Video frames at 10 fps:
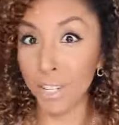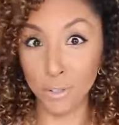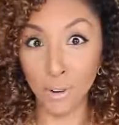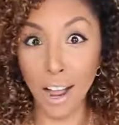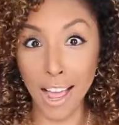it a
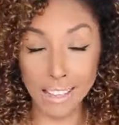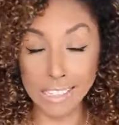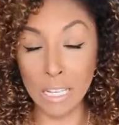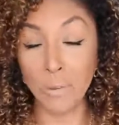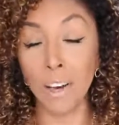try and
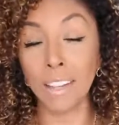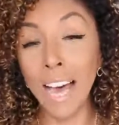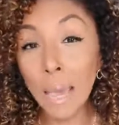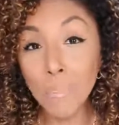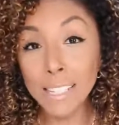see what all the
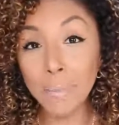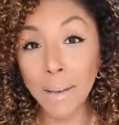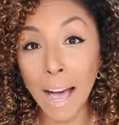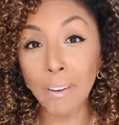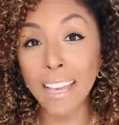hype is
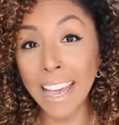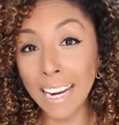about,